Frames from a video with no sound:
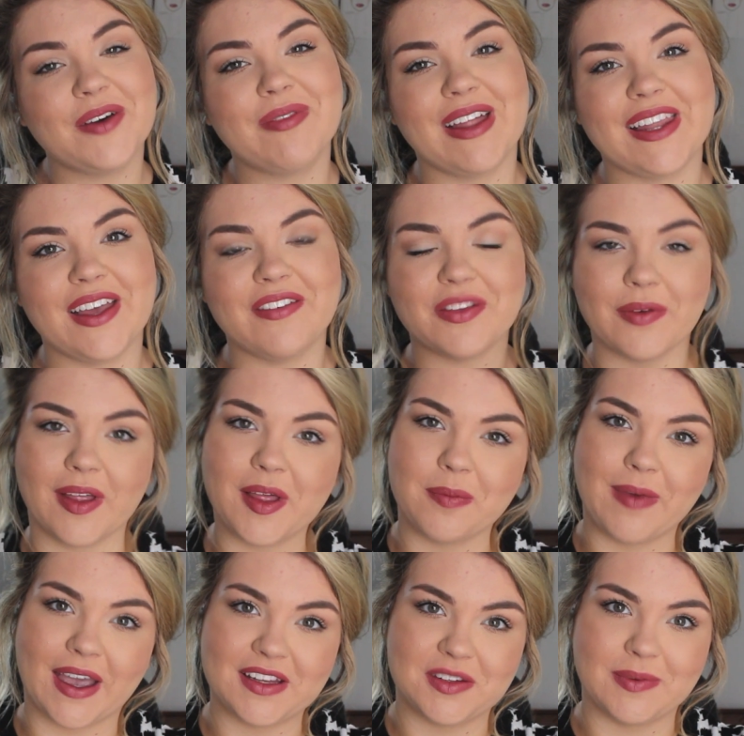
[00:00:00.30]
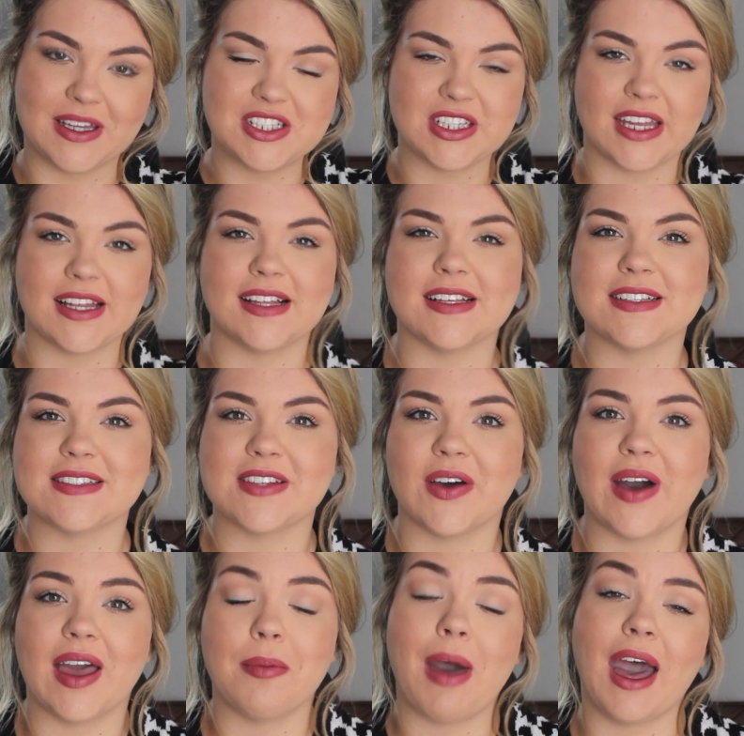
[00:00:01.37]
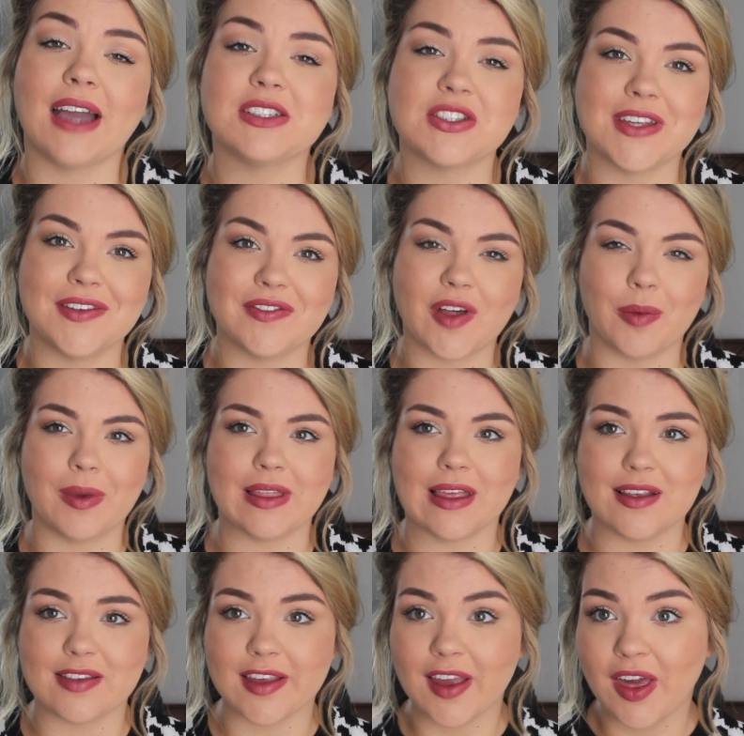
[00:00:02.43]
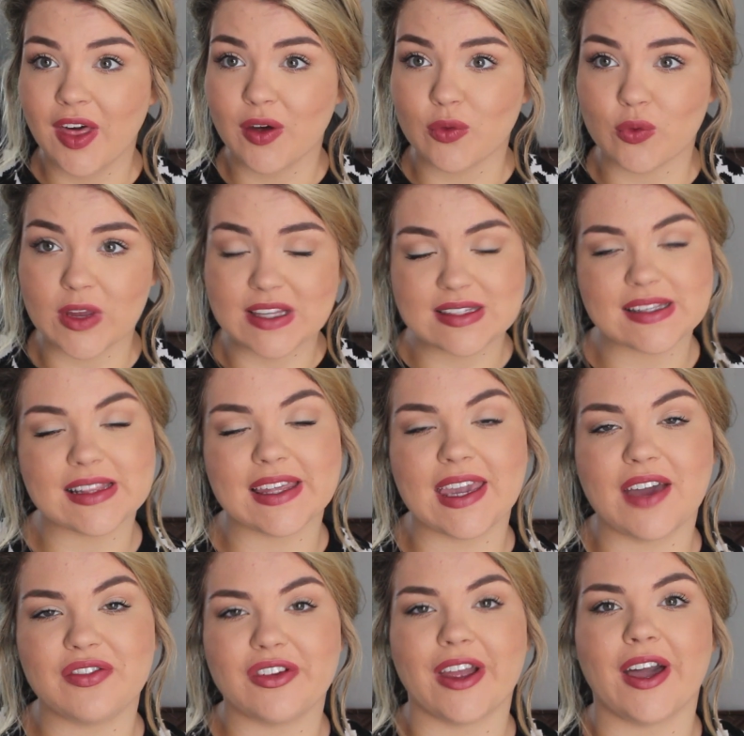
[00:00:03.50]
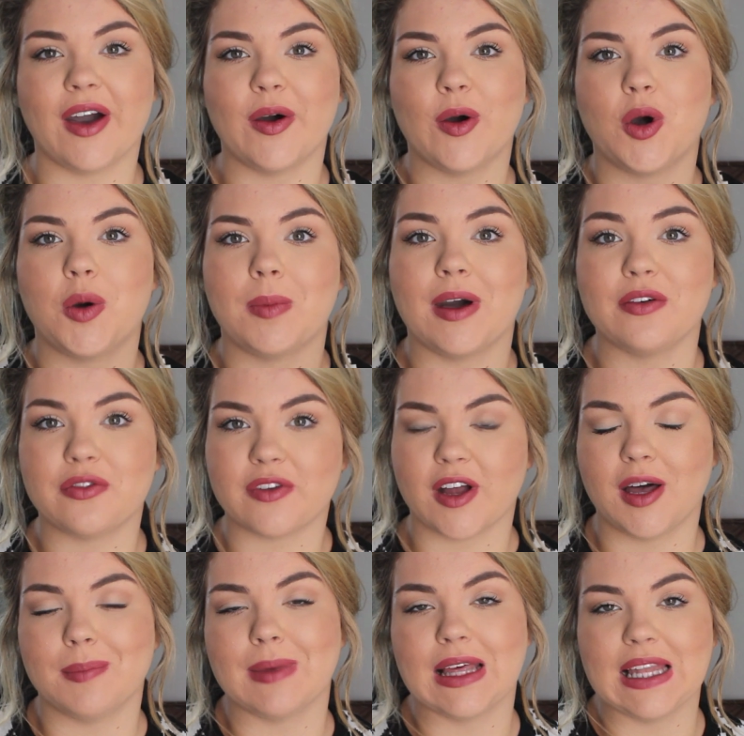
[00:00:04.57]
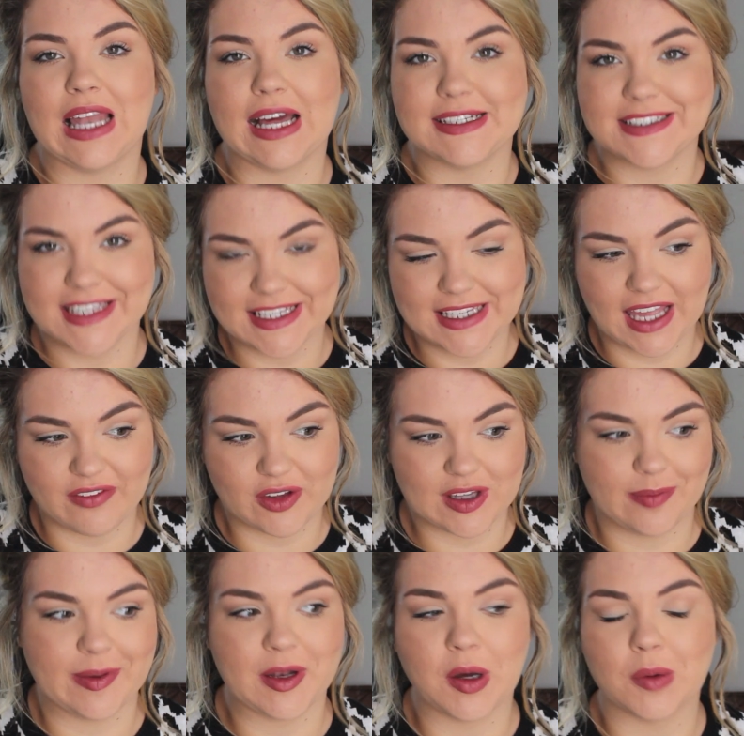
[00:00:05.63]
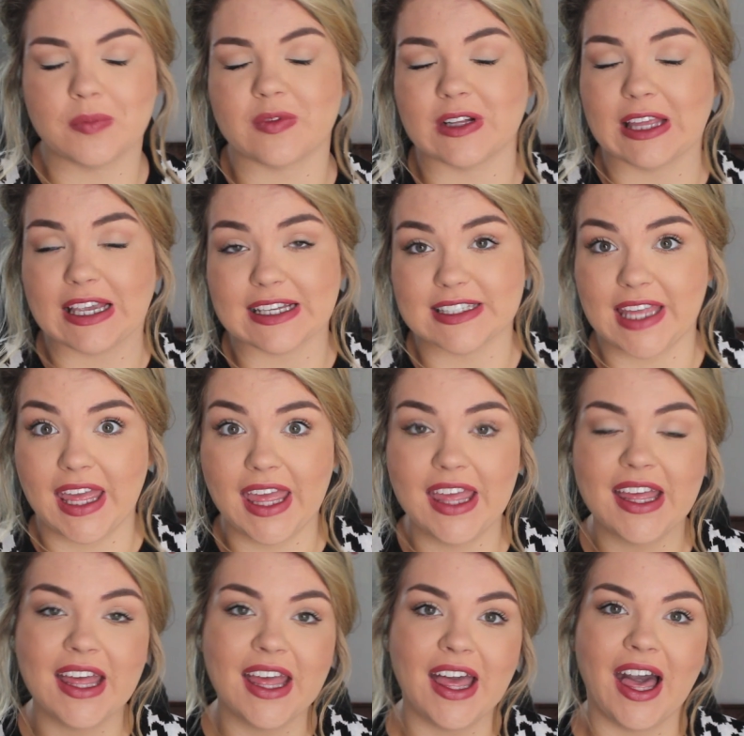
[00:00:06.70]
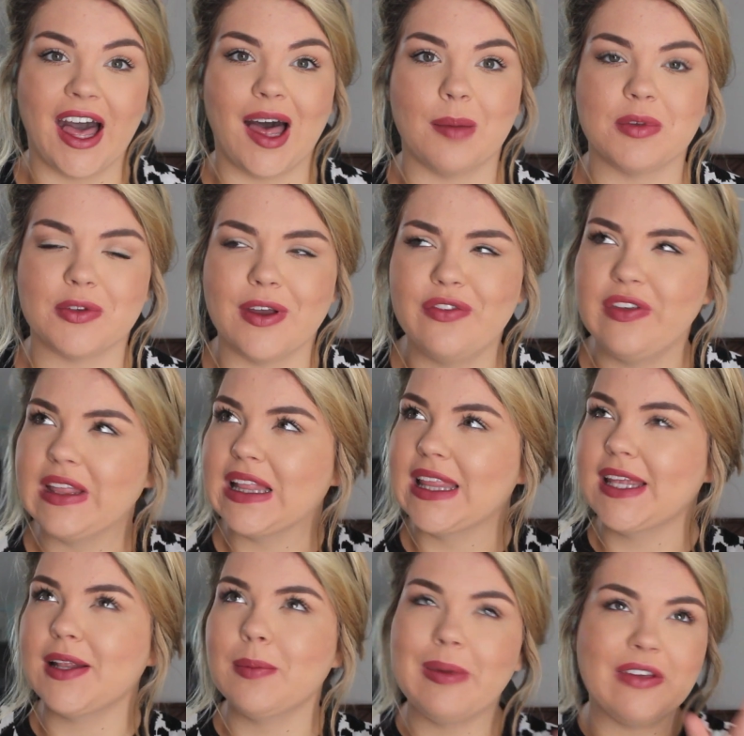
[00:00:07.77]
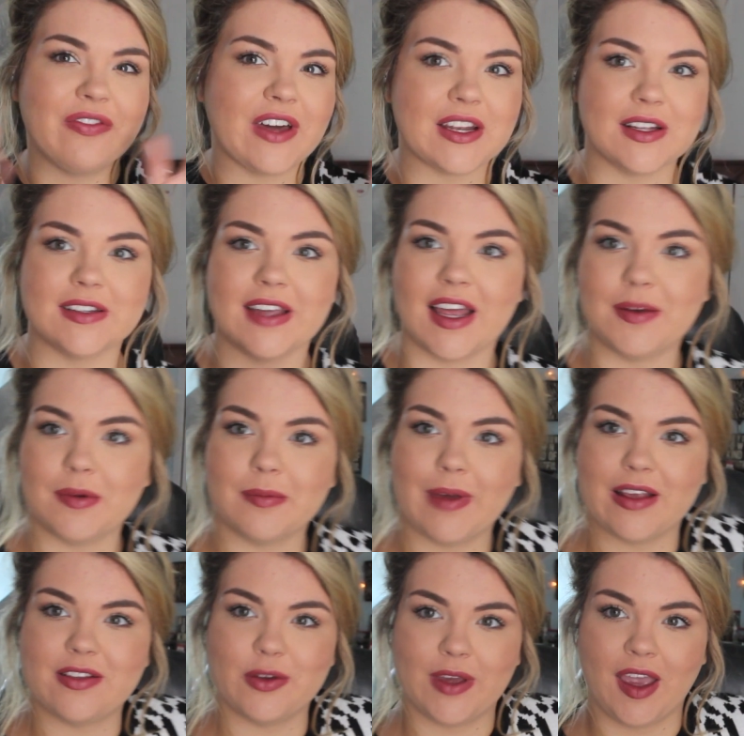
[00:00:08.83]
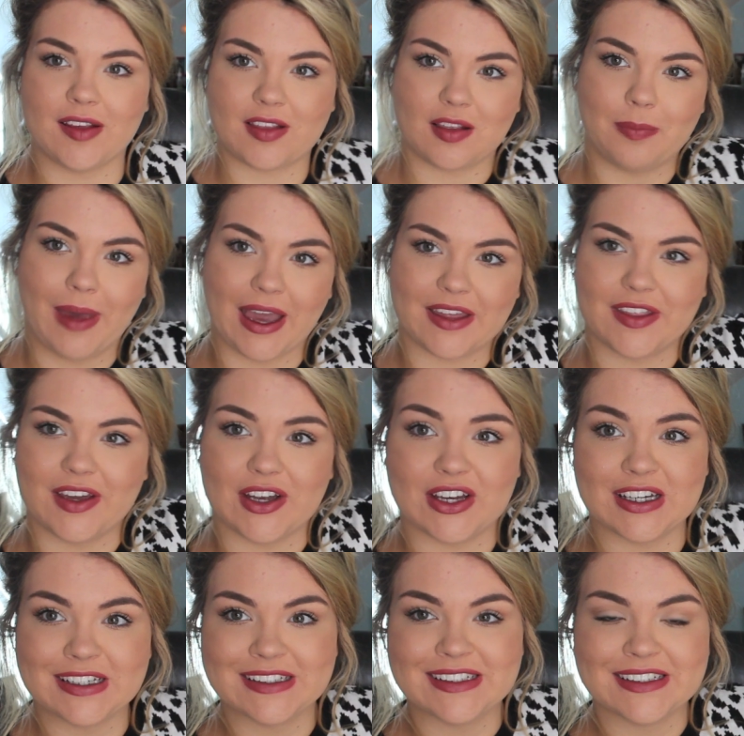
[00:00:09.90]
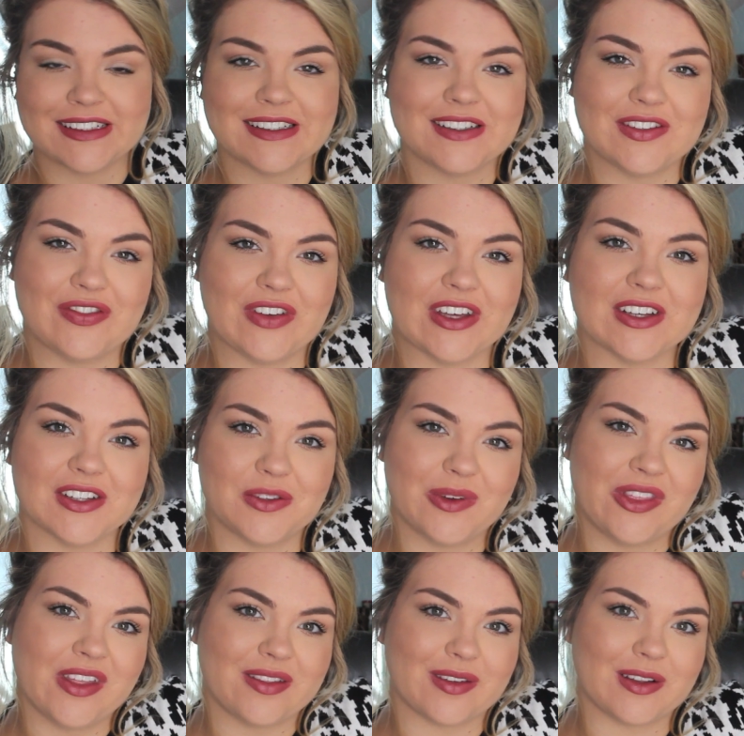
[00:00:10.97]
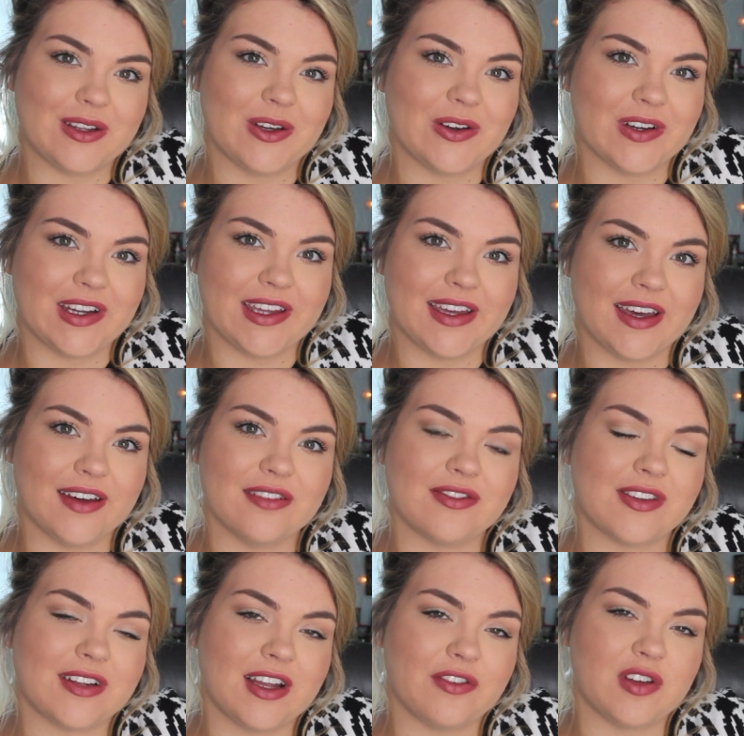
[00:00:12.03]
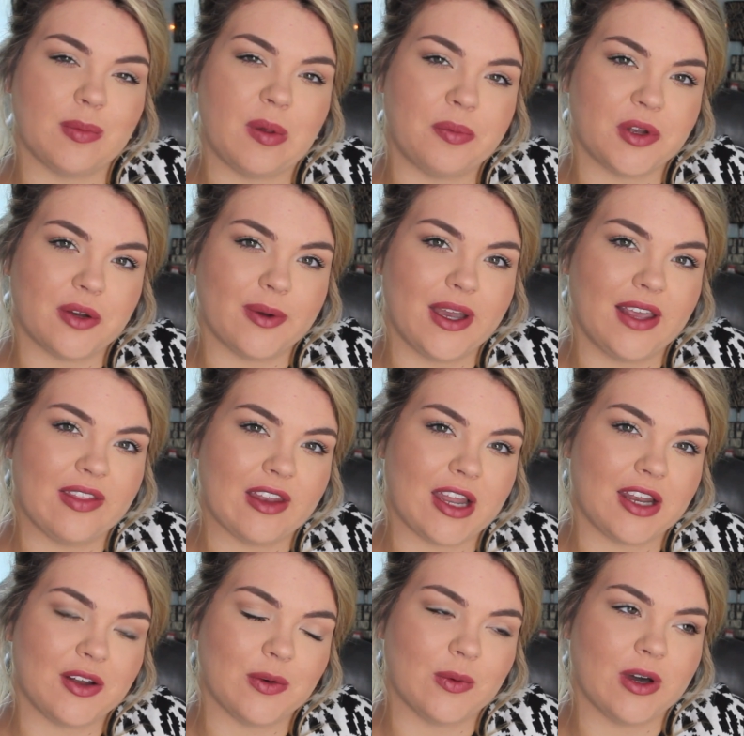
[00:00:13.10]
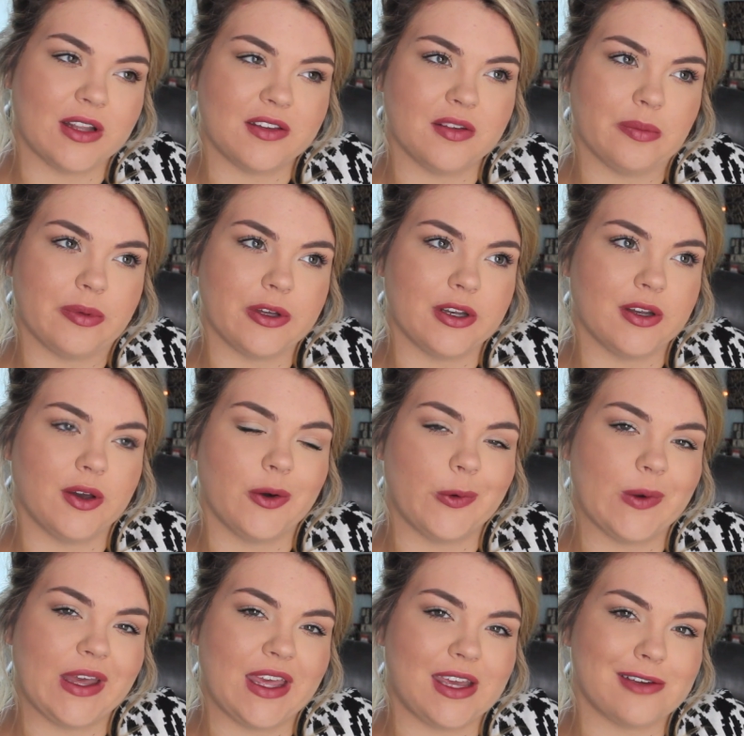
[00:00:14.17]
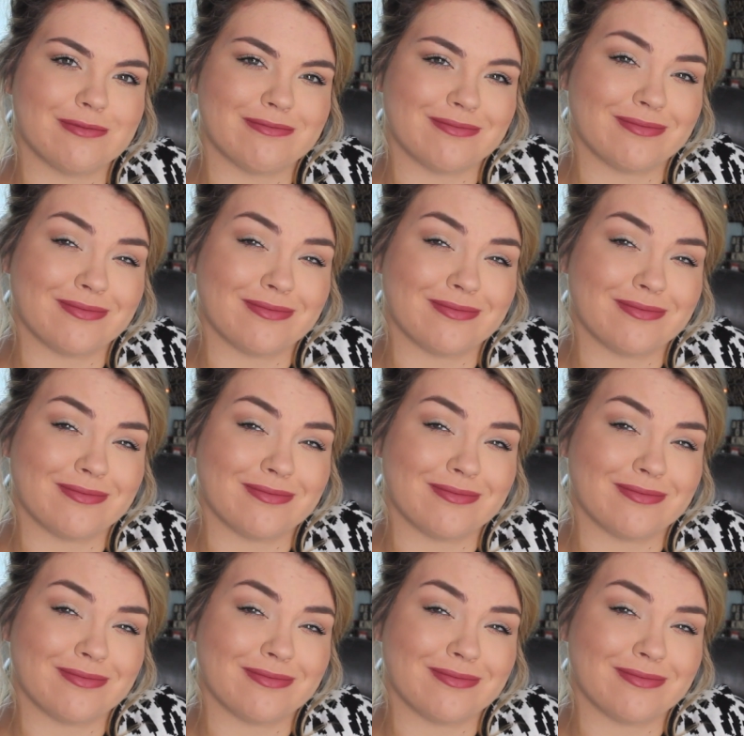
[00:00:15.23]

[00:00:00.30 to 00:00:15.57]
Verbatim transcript: my loves, welcome back to my channel. So I'm actually filming this recently after I got home from London. I've only been home for like a day, so I feel a little befuddled, and my suitcase is back there filled with its glory of stuff to be put away that I don't want to put away.